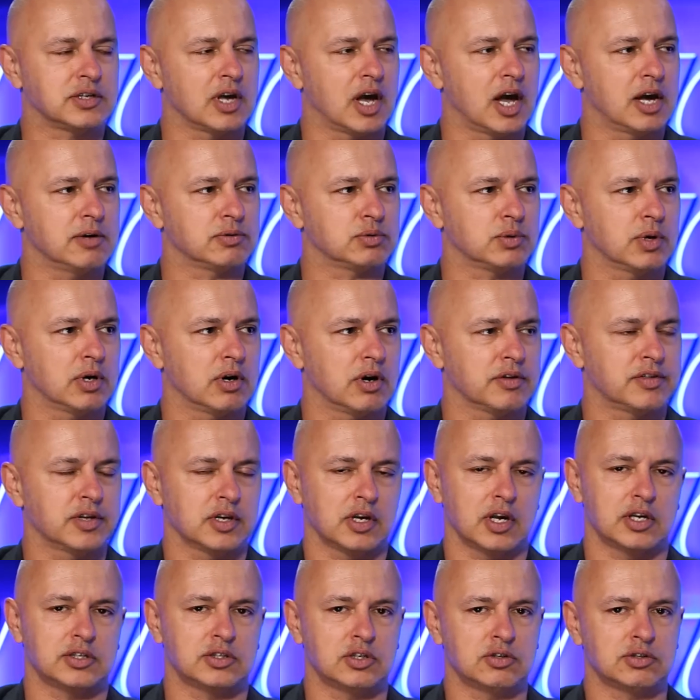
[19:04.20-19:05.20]
games where I
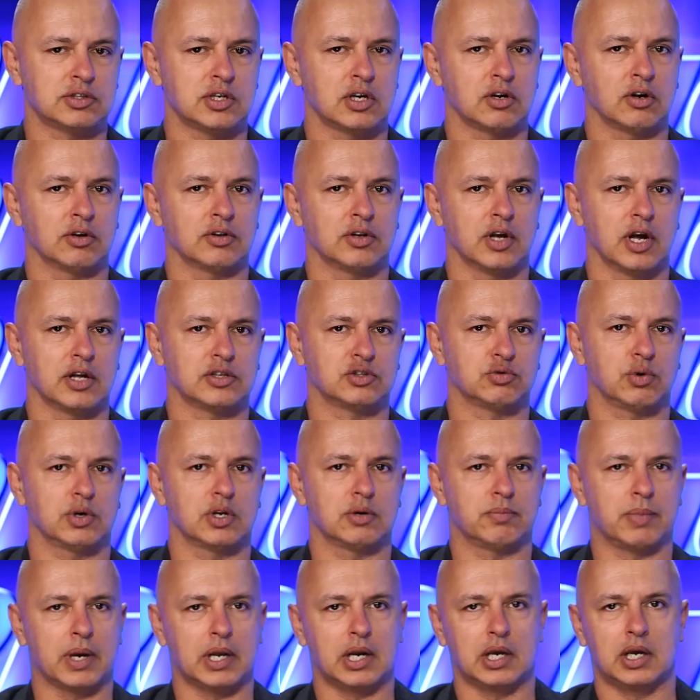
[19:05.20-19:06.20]
think, as you said on
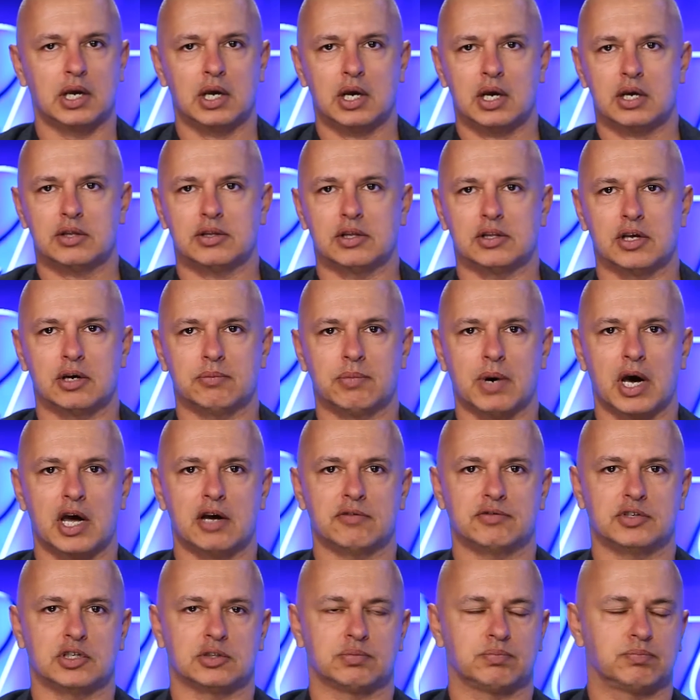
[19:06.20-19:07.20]
Twitter, Benny, that they may
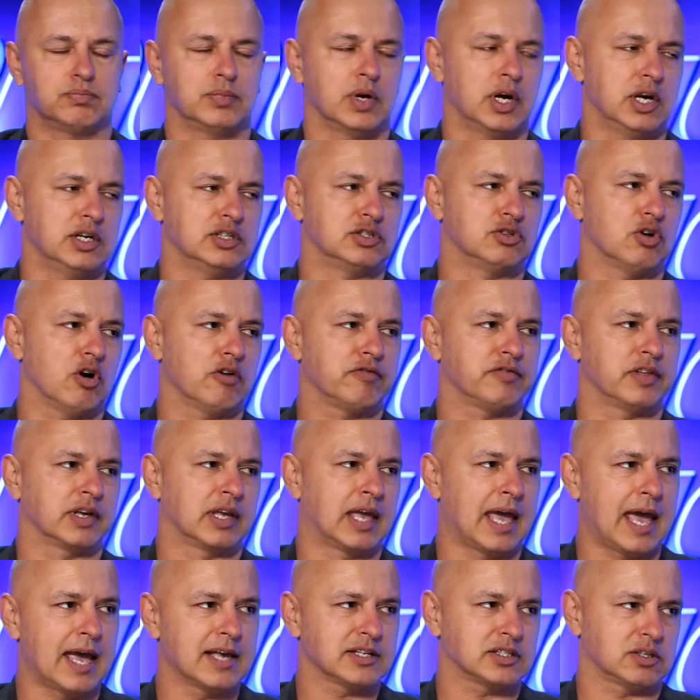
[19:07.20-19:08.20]
have just eased off the
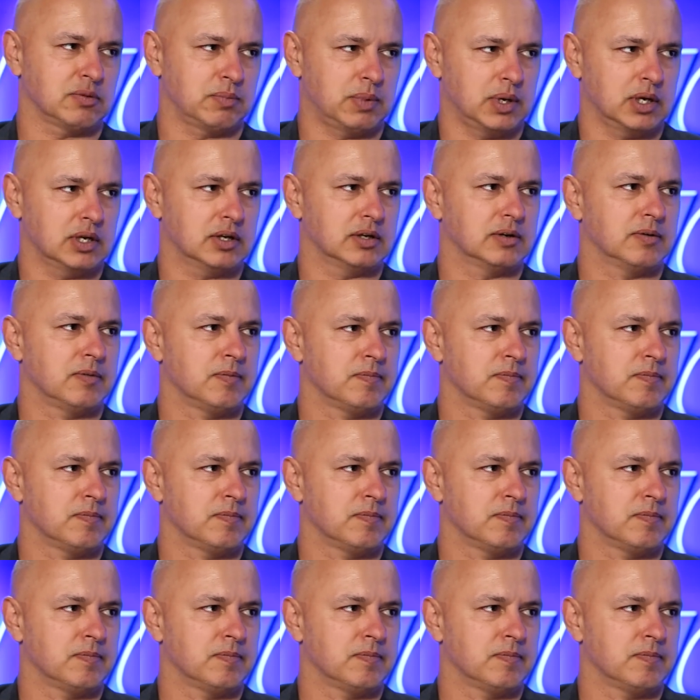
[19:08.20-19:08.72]
gas a bit.